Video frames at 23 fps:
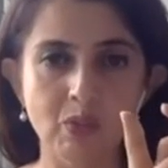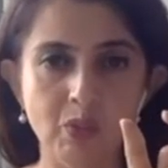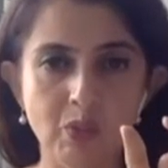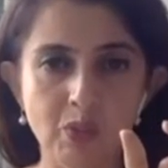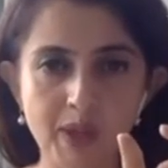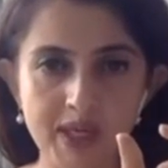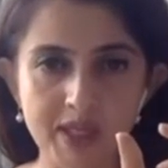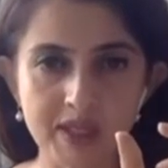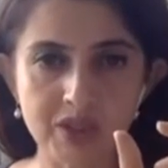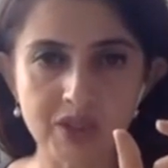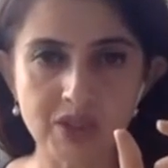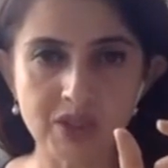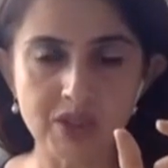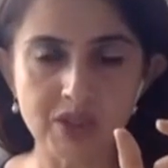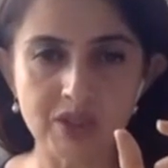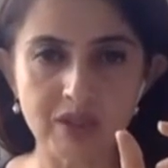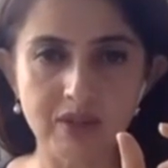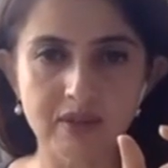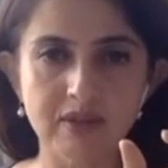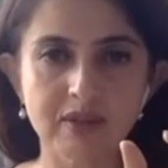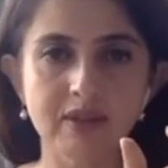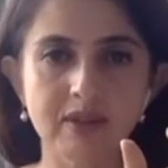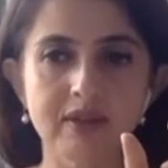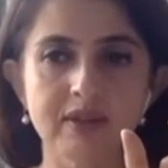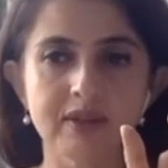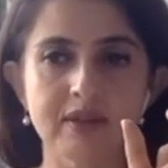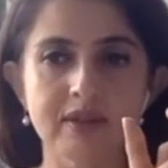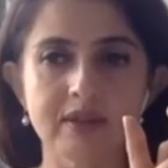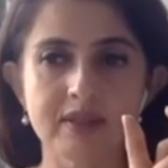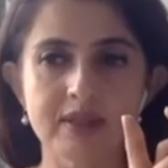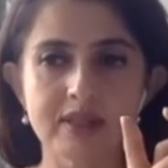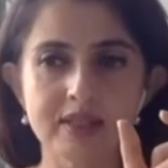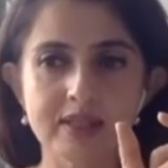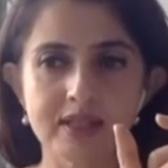which
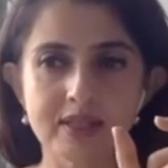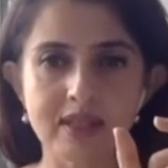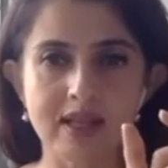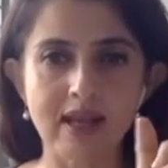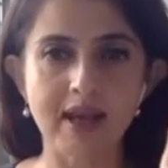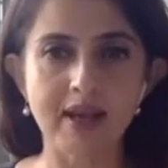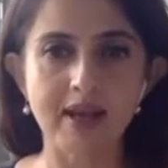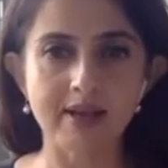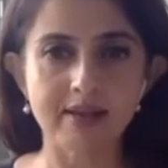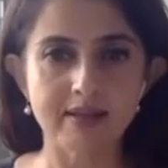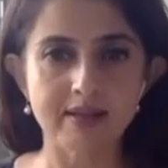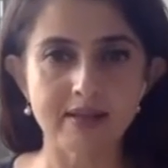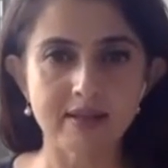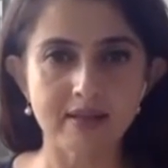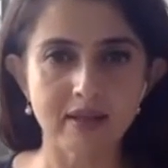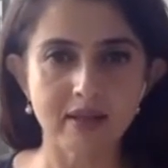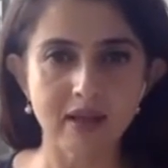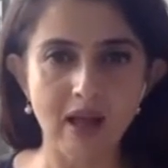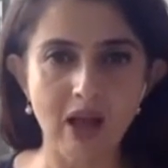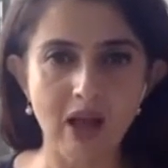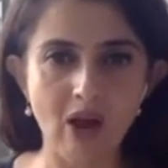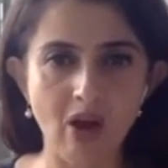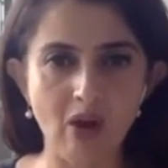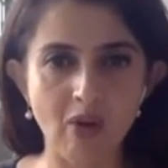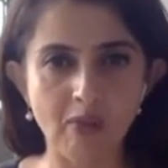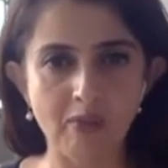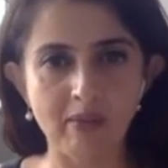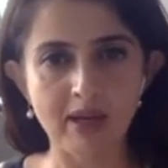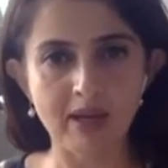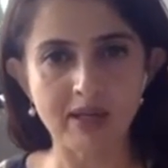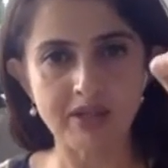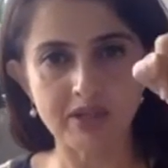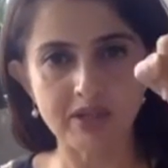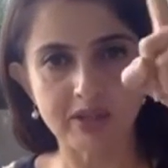decides how
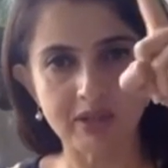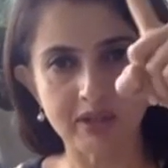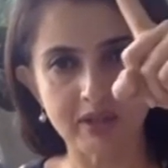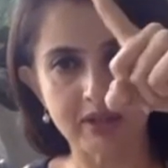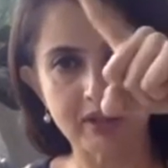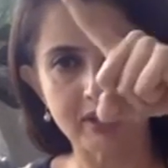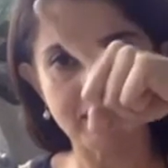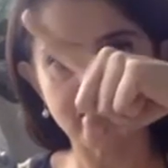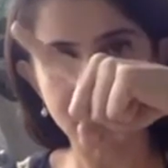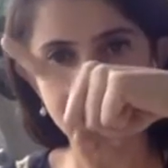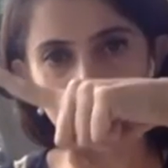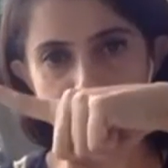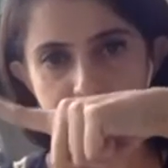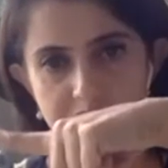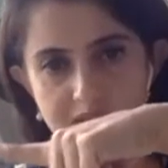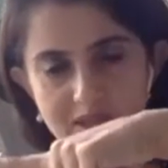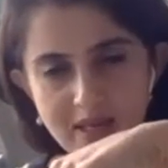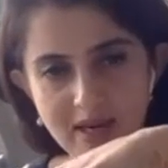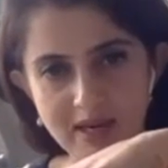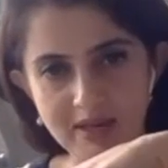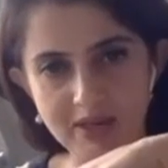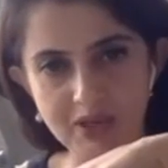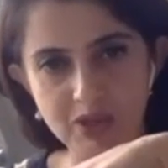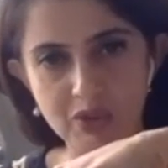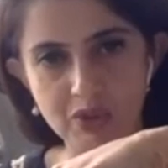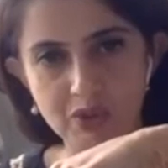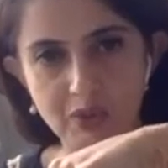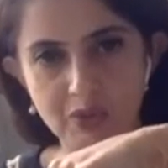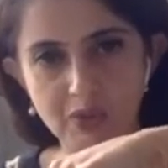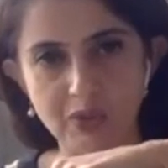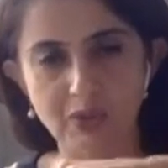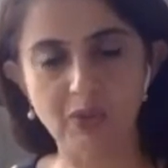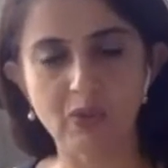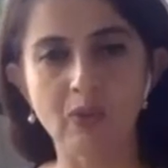much the thermostat
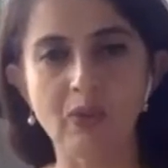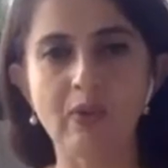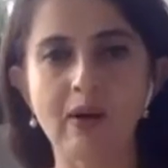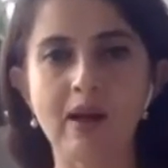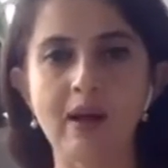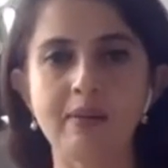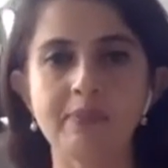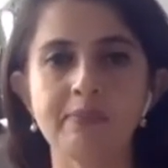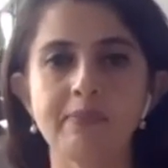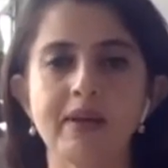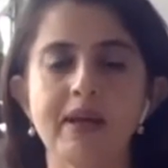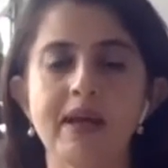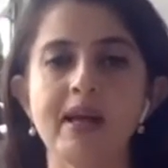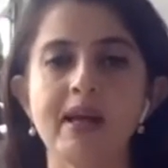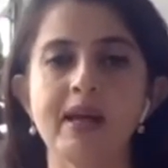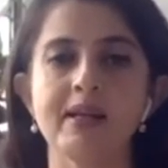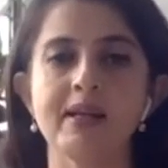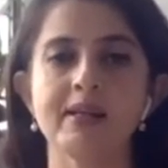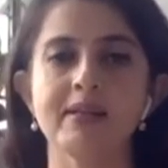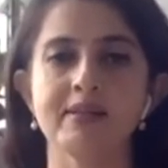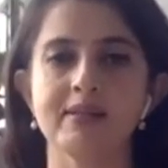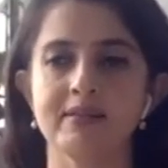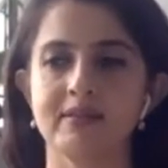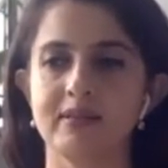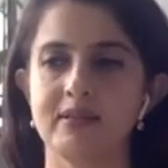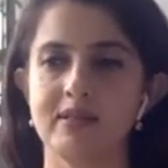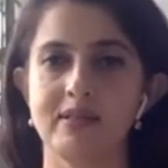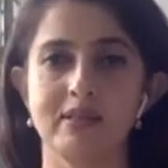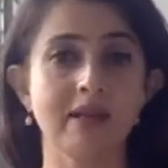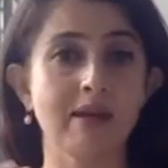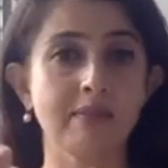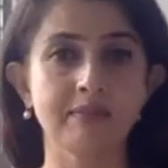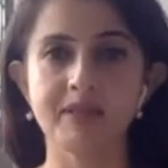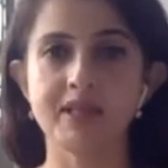should go up as
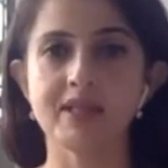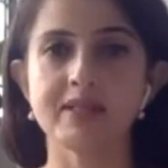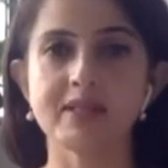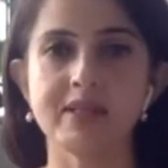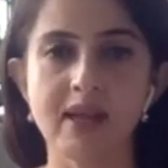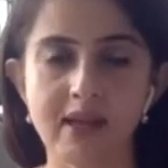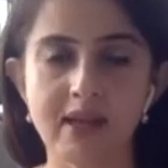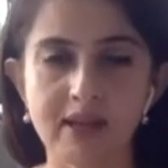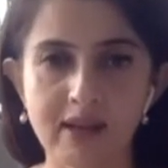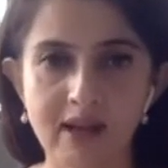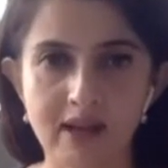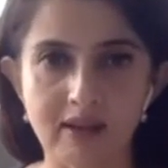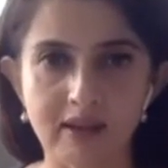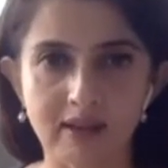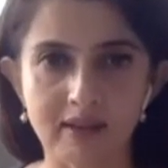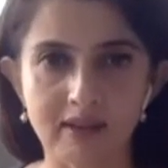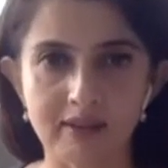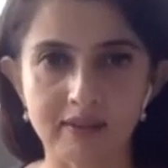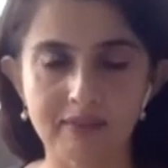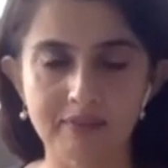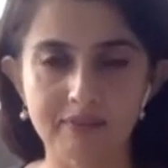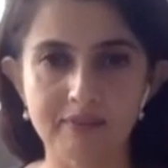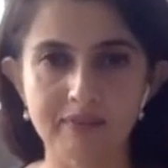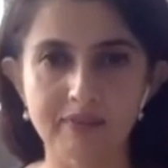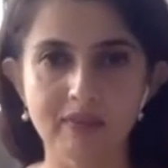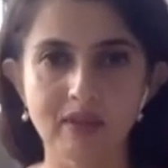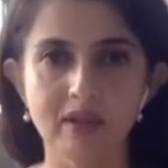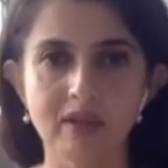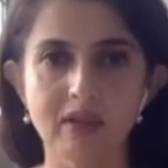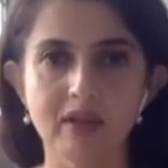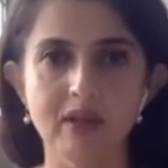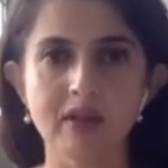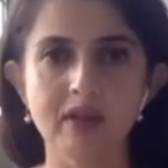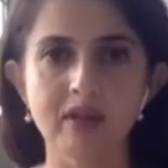samne snake aa gaya.
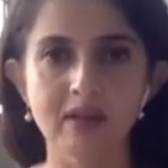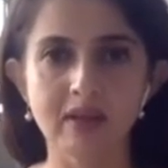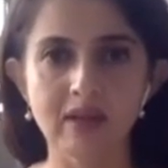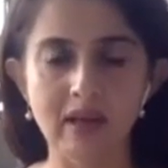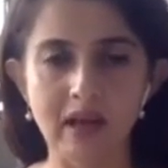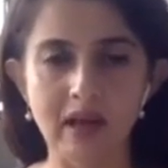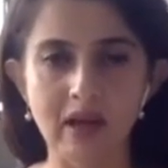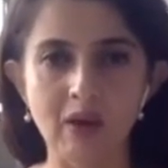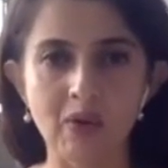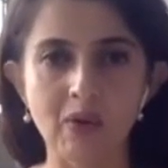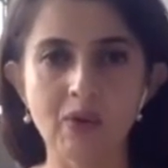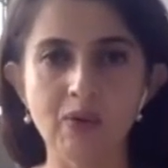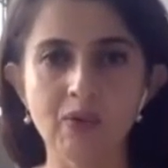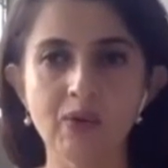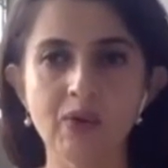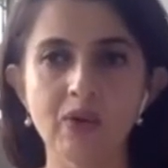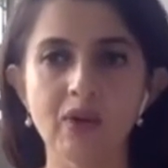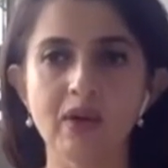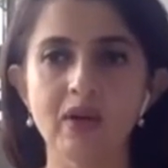Now,